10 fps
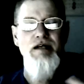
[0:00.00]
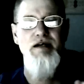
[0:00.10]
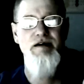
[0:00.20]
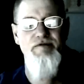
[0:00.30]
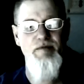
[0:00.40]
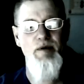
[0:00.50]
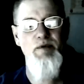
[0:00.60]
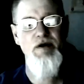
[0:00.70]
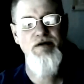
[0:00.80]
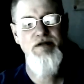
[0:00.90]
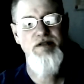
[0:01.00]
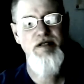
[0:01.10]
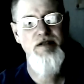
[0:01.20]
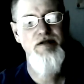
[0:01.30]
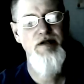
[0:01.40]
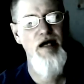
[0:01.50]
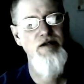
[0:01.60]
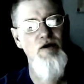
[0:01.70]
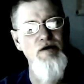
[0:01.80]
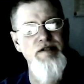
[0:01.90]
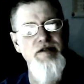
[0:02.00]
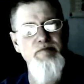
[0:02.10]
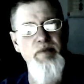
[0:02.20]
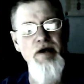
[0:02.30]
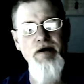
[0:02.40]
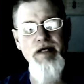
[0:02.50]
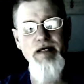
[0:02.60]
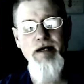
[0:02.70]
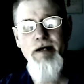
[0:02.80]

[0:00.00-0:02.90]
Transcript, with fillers: Thank you for my brothers and sisters. I ask Holy Spirit